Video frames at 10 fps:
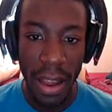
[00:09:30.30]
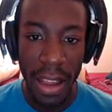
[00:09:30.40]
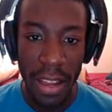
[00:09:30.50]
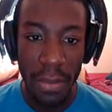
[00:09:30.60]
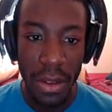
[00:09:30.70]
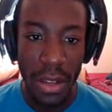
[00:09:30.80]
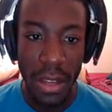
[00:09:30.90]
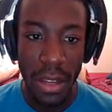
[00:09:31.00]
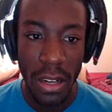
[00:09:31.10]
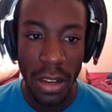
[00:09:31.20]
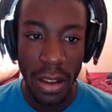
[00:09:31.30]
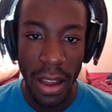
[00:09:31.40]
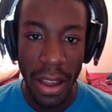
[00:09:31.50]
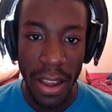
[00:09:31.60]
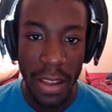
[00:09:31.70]
I am good.
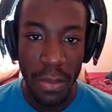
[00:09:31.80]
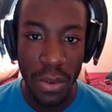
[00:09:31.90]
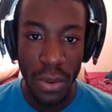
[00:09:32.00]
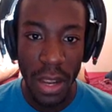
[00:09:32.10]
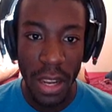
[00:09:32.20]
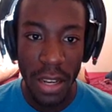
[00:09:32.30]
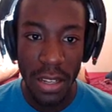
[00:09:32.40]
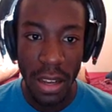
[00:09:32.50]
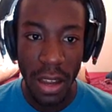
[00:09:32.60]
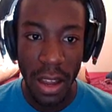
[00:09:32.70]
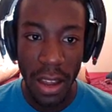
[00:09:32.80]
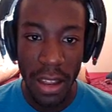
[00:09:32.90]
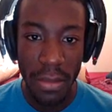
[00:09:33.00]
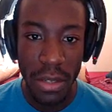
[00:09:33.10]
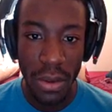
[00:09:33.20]
I am great. I
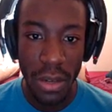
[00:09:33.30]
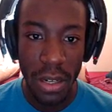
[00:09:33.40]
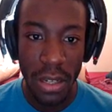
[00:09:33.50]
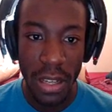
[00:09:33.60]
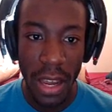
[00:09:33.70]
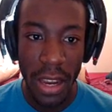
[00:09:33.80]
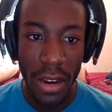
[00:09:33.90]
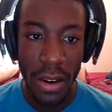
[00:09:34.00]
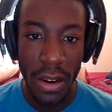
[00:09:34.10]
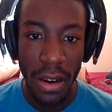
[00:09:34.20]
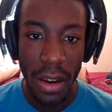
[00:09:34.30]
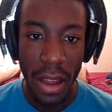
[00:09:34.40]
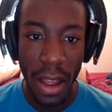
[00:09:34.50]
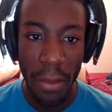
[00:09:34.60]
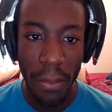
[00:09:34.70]
am Tony the Tiger.
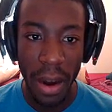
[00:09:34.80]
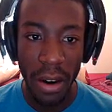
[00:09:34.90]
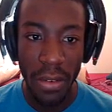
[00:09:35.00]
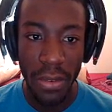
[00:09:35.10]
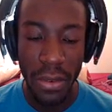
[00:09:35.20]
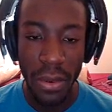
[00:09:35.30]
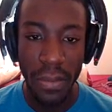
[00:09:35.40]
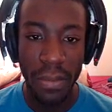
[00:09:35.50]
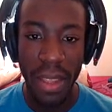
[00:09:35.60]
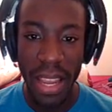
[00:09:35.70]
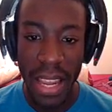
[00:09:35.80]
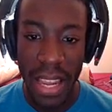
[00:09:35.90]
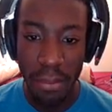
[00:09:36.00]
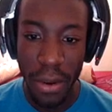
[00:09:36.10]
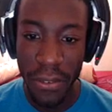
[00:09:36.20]
I'm powerful
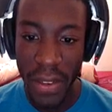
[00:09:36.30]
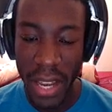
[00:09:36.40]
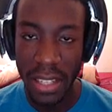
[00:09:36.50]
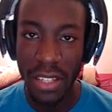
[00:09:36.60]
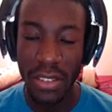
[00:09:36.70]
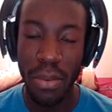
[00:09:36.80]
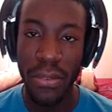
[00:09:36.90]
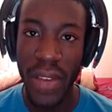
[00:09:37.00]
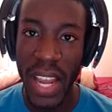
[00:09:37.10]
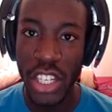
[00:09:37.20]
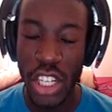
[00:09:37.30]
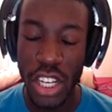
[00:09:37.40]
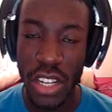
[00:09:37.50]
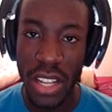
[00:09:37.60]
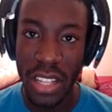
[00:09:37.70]
and perfect
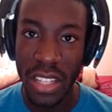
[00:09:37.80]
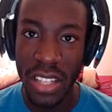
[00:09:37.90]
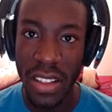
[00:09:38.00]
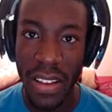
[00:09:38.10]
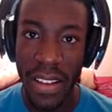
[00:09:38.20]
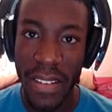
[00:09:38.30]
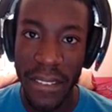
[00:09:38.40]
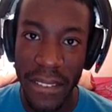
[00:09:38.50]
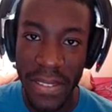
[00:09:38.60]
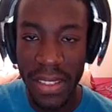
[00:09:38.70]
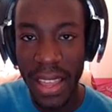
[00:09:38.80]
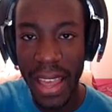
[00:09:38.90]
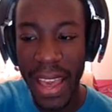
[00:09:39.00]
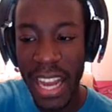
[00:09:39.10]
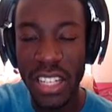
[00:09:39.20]
perfection
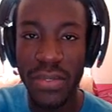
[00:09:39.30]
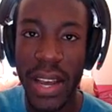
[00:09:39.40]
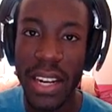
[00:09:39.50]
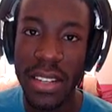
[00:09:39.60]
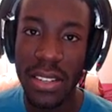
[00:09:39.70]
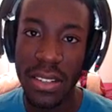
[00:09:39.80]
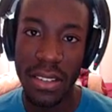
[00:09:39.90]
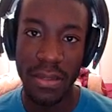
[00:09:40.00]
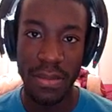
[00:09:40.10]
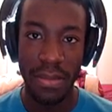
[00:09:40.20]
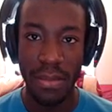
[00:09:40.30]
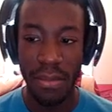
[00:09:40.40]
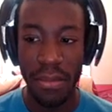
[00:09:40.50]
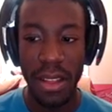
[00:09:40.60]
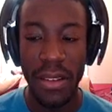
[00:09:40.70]
at its finest,
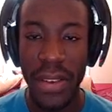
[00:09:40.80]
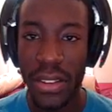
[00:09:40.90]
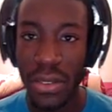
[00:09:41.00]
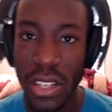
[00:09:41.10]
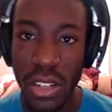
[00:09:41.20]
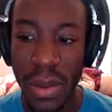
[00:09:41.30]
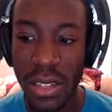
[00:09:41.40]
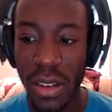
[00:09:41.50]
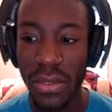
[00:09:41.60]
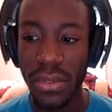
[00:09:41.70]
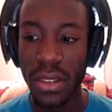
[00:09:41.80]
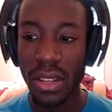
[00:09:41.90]
if I do say so myself.